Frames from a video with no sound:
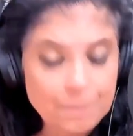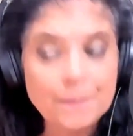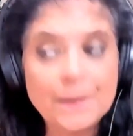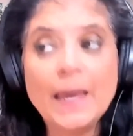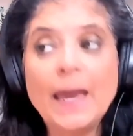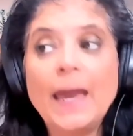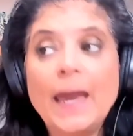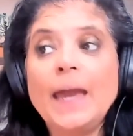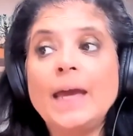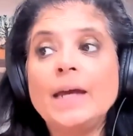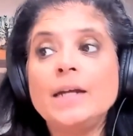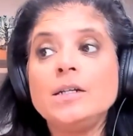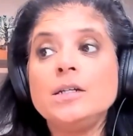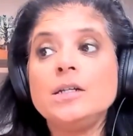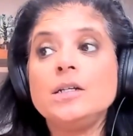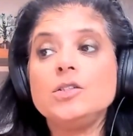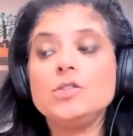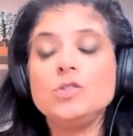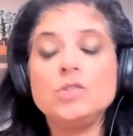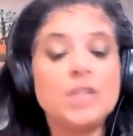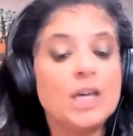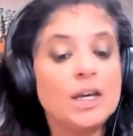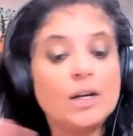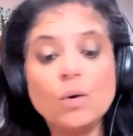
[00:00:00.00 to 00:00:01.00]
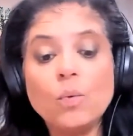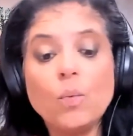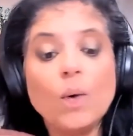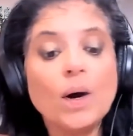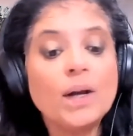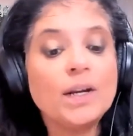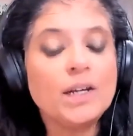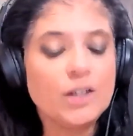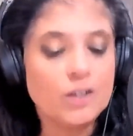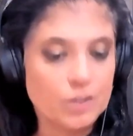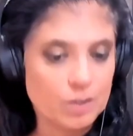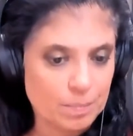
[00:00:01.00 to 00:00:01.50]
Mm-hmm. And they don't
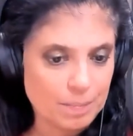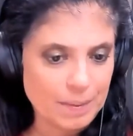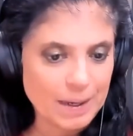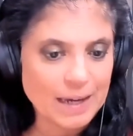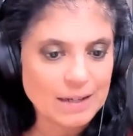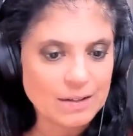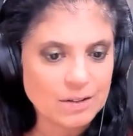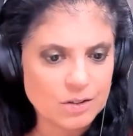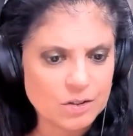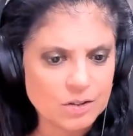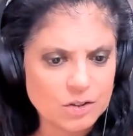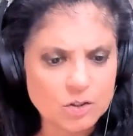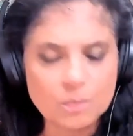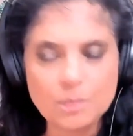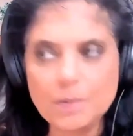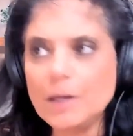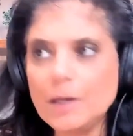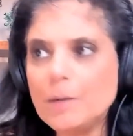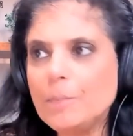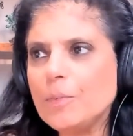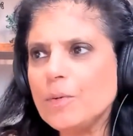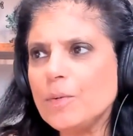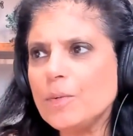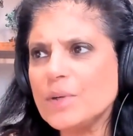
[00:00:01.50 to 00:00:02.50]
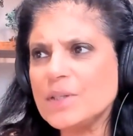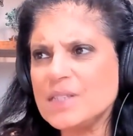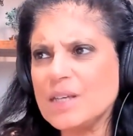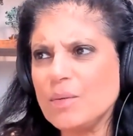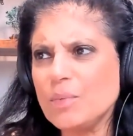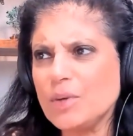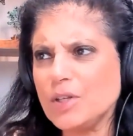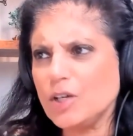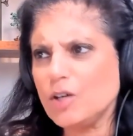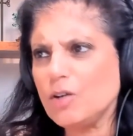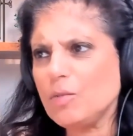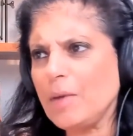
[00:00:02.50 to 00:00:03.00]
want to hear your bad news. So people will say,
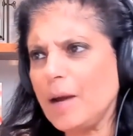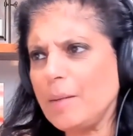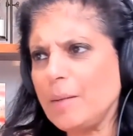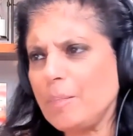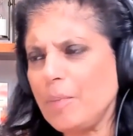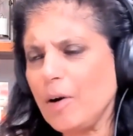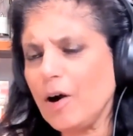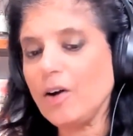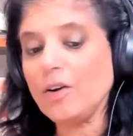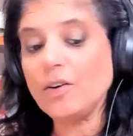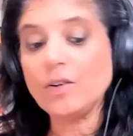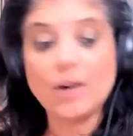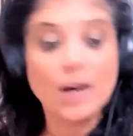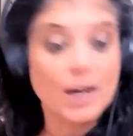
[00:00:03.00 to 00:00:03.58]
well, they're my partner.